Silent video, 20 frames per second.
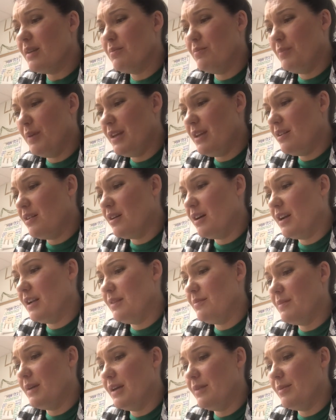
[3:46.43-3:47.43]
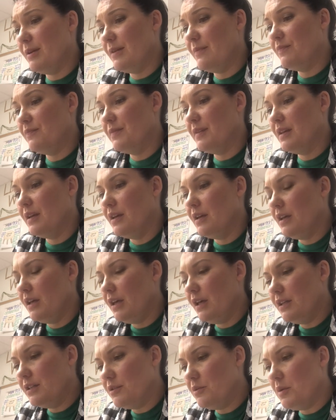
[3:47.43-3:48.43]
Beating on him, maybe.
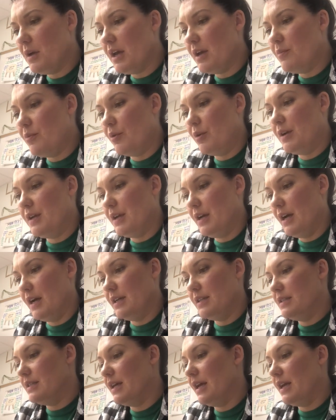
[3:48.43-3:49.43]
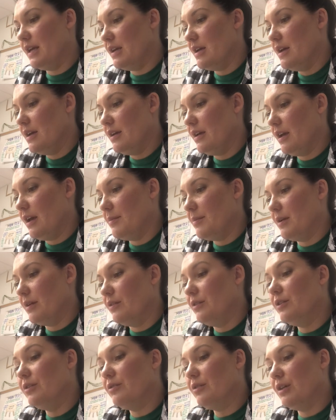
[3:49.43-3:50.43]
It's okay, boy, I say, coming a
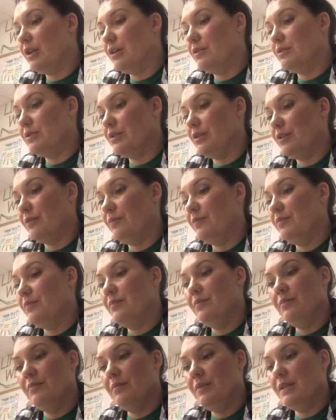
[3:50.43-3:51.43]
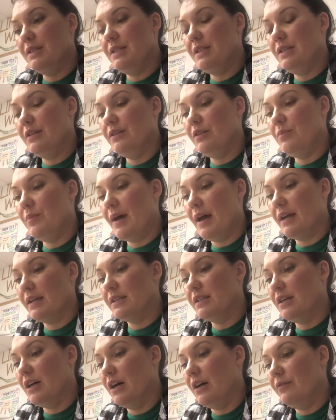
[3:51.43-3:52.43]
little closer, but still he
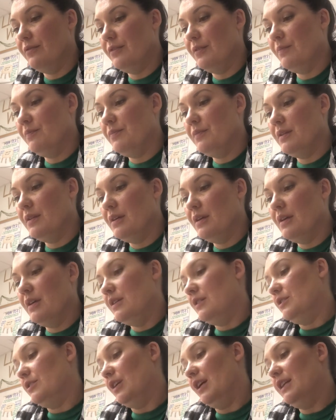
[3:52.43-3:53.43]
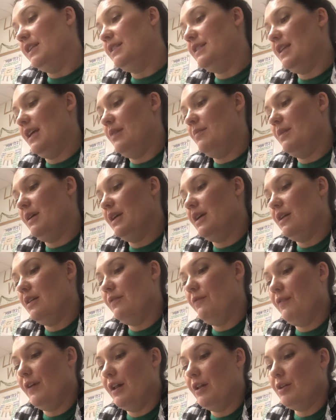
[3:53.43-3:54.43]
backs off. So I just take my gun
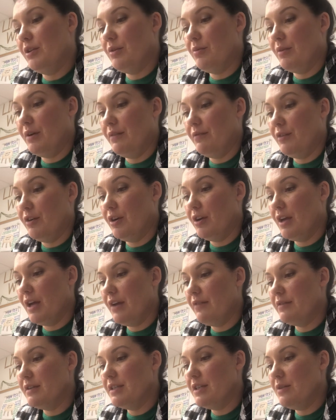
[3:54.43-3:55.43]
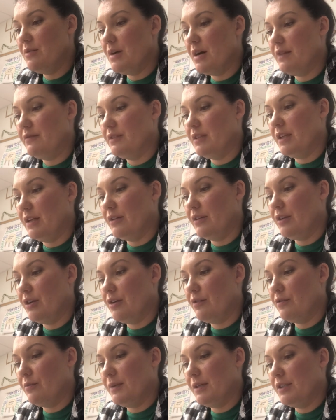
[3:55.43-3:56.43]
and follow the river. Every so often I look
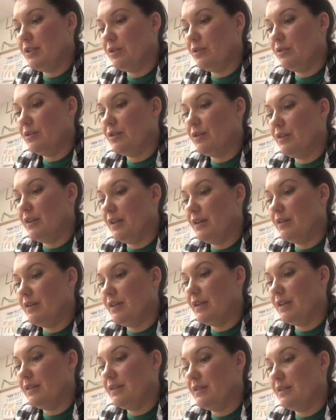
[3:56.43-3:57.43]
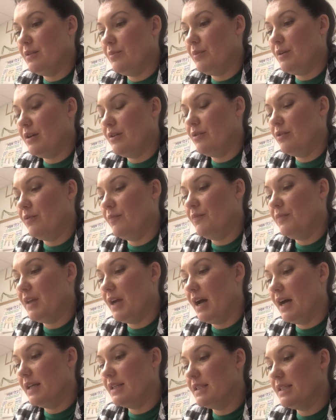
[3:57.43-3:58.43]
over my shoulder and there he is, the beagle.
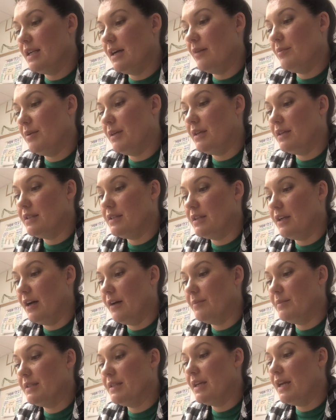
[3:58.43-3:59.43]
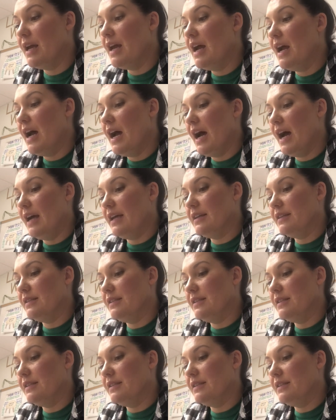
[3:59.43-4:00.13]
I stop, he stops. I can